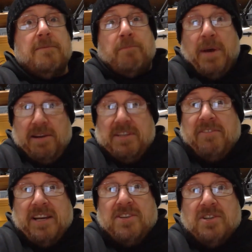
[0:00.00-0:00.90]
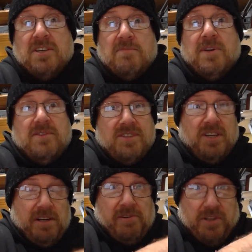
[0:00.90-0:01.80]
but our navigation computers
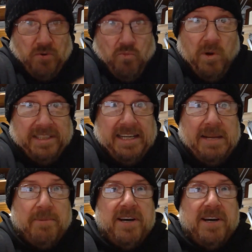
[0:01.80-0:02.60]
can only do one leap